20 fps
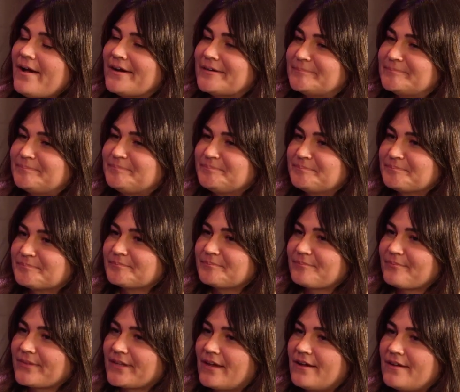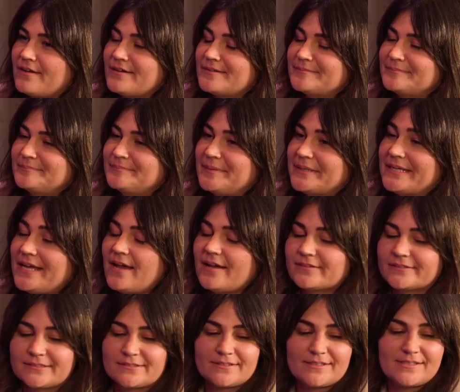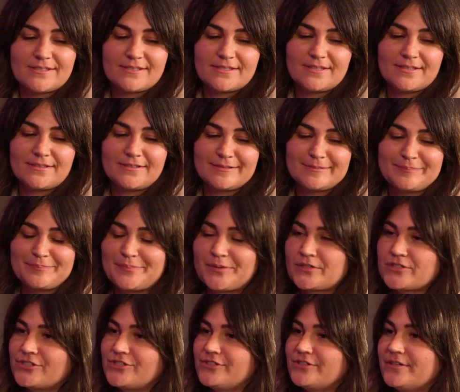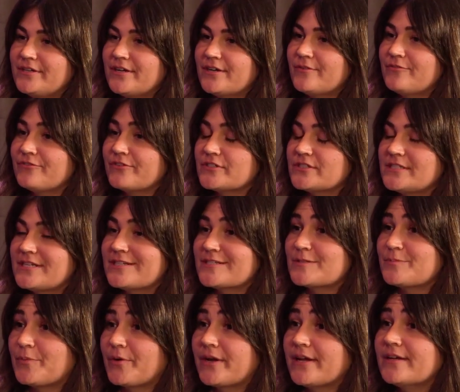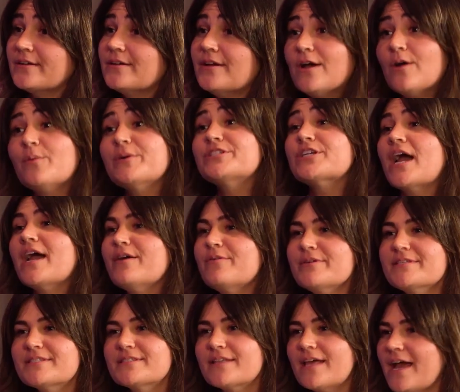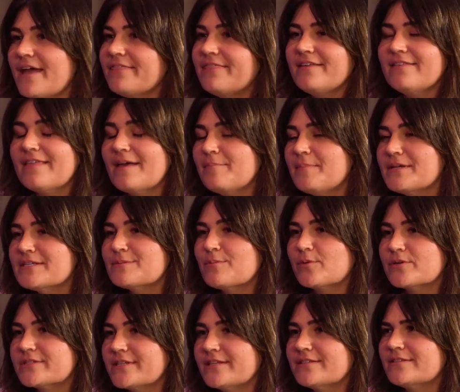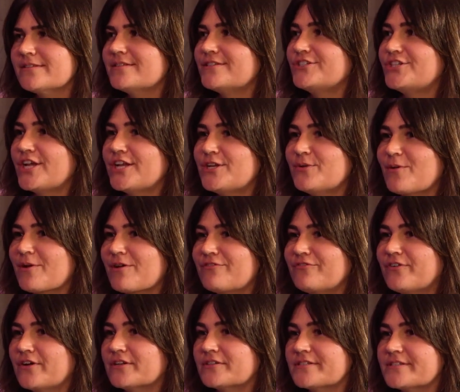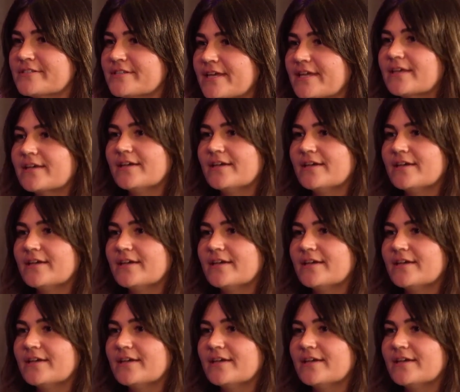Yeah. But yeah, it's the Persian New Year, first day of spring, which I think that makes more sense than January 1st.